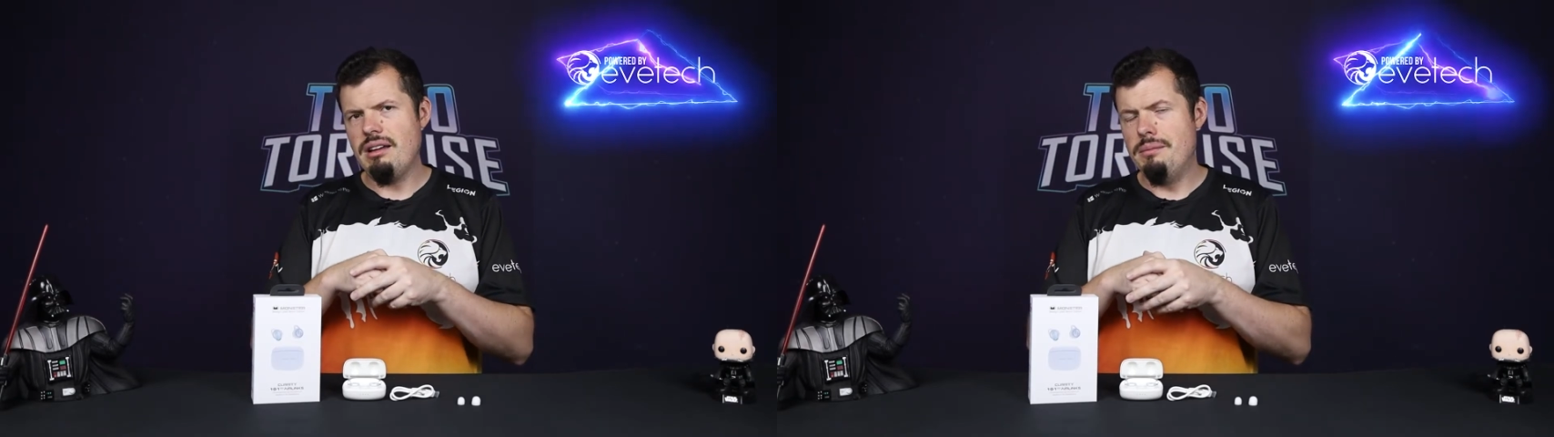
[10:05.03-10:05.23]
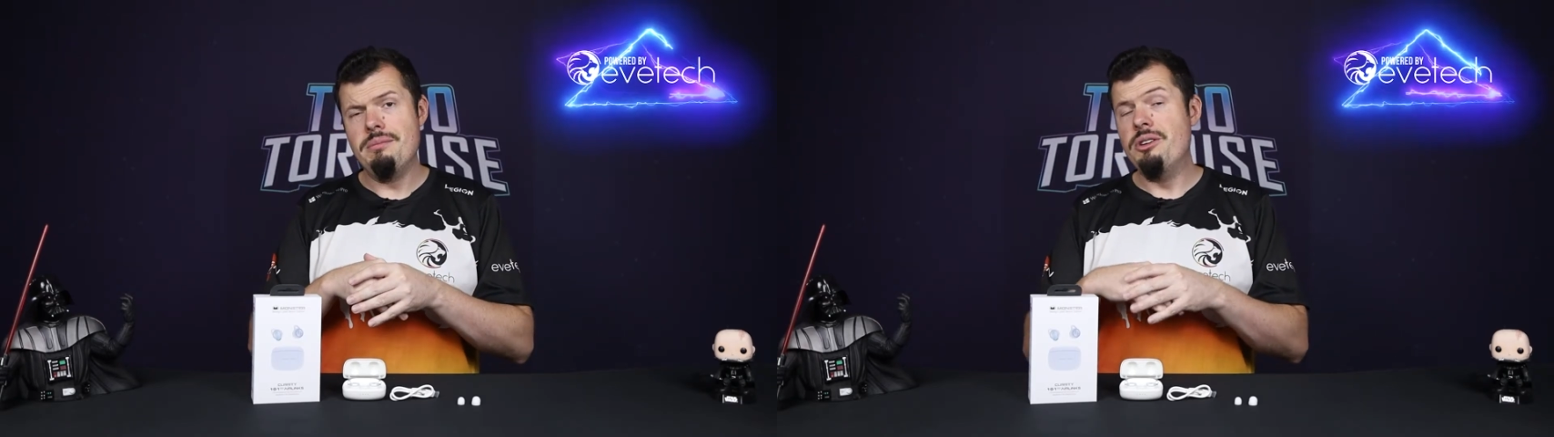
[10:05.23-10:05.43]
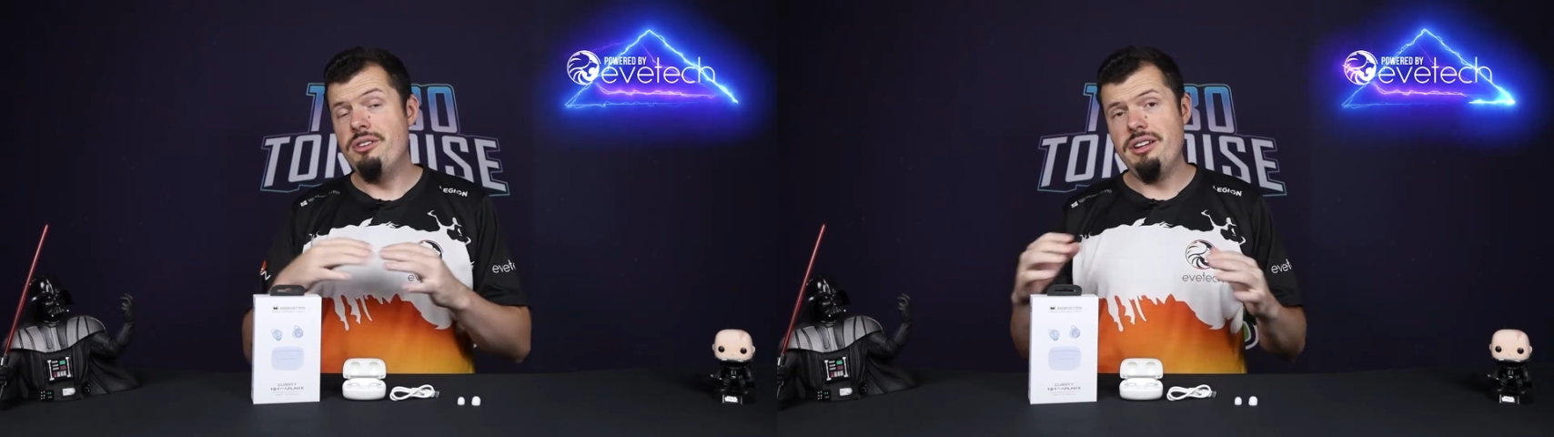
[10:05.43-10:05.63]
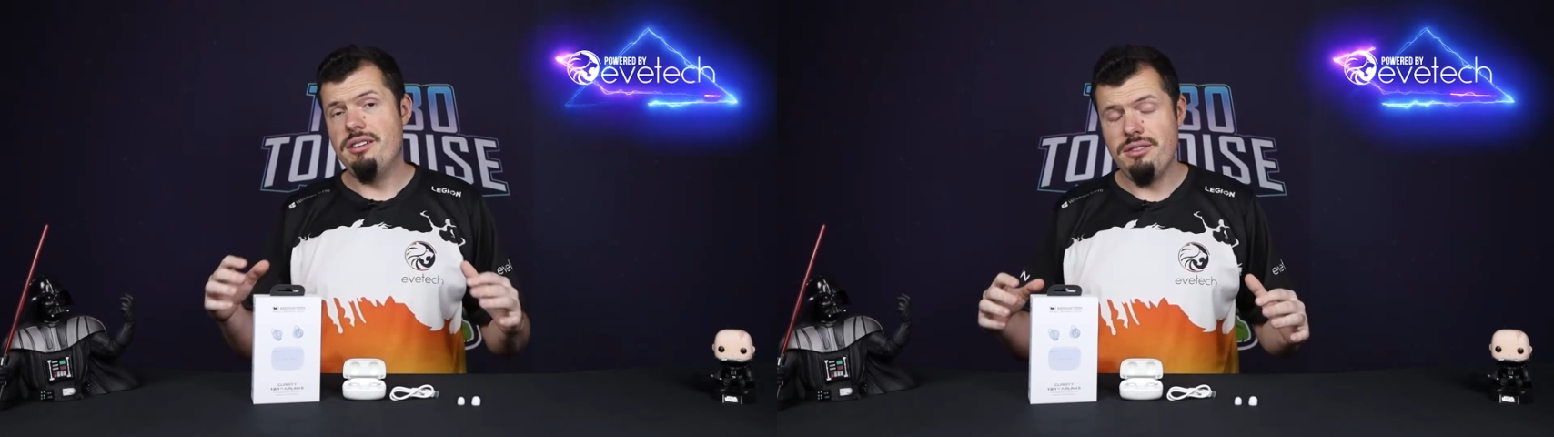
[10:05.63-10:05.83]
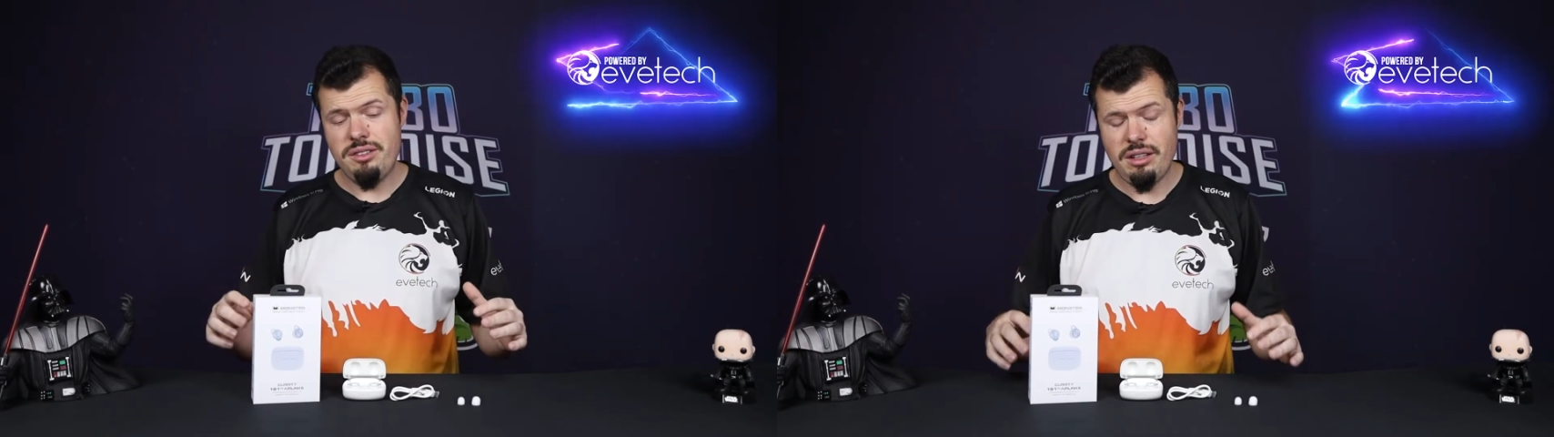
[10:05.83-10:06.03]
a myriad
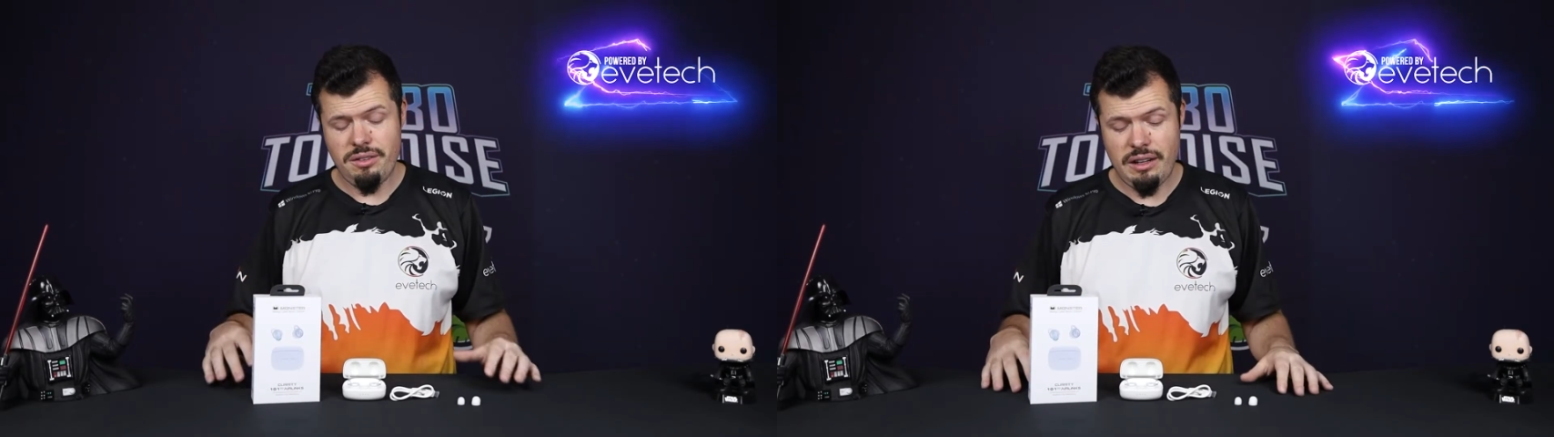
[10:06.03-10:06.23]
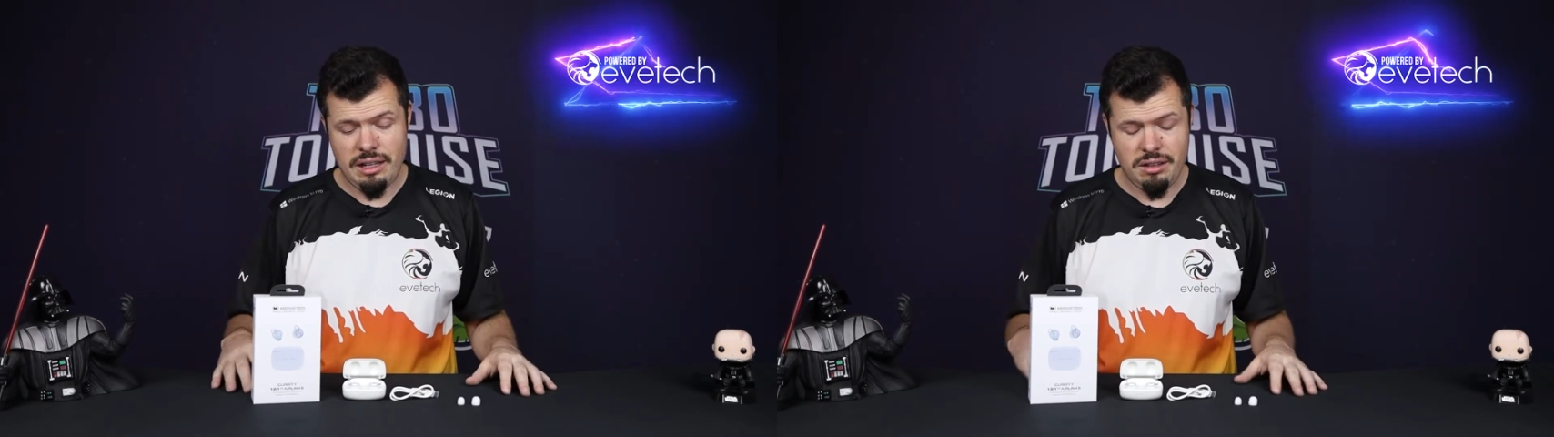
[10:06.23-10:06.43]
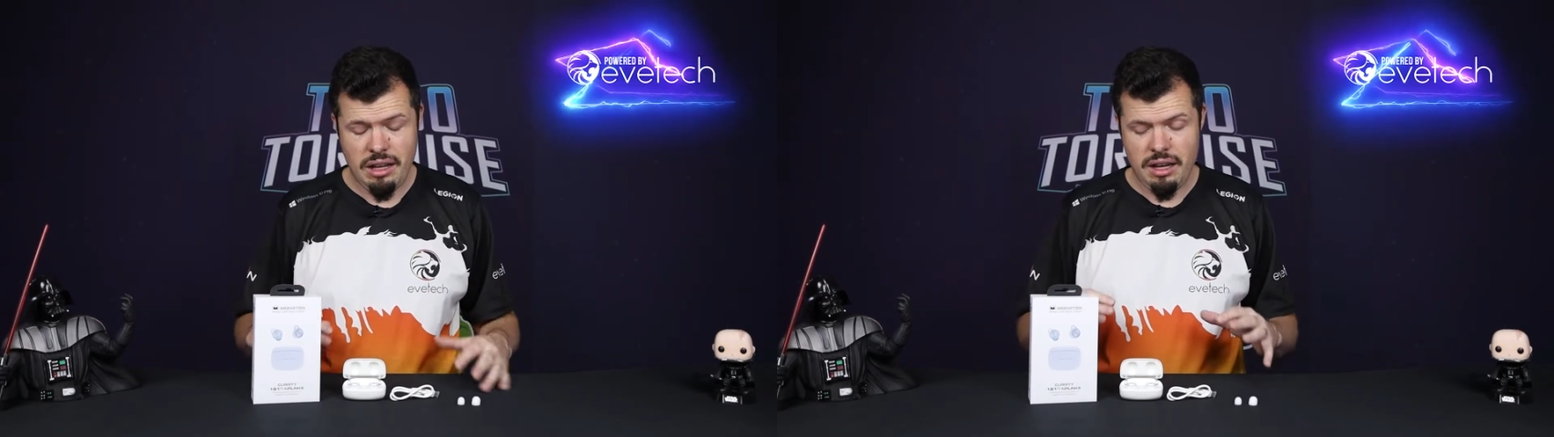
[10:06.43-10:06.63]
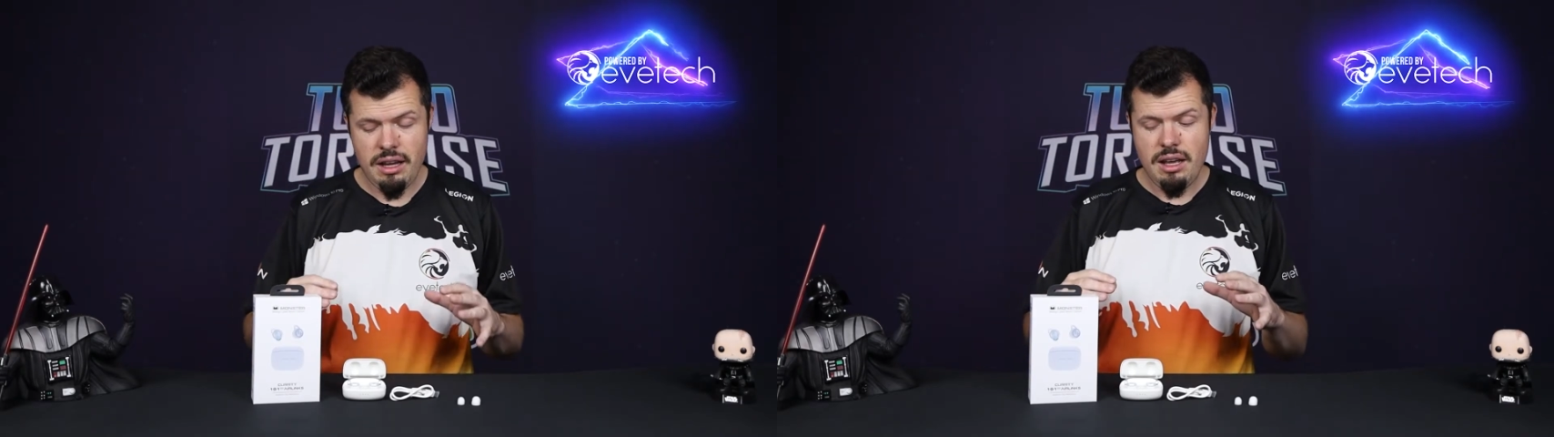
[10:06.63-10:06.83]
of stuff out there.